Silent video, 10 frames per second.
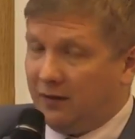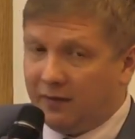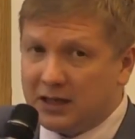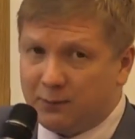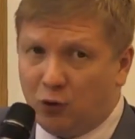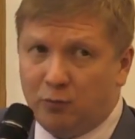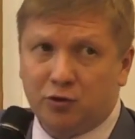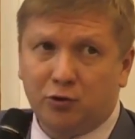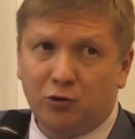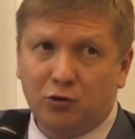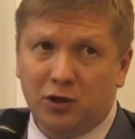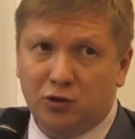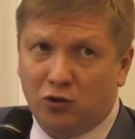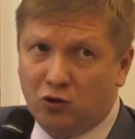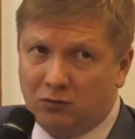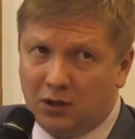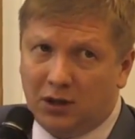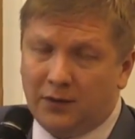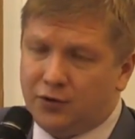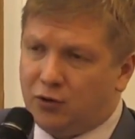If Gazprom is not in the room,
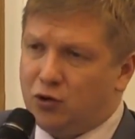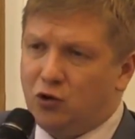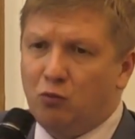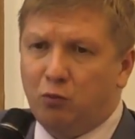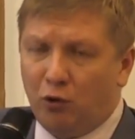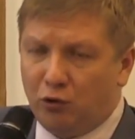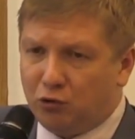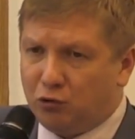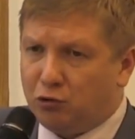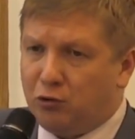there is no point to talk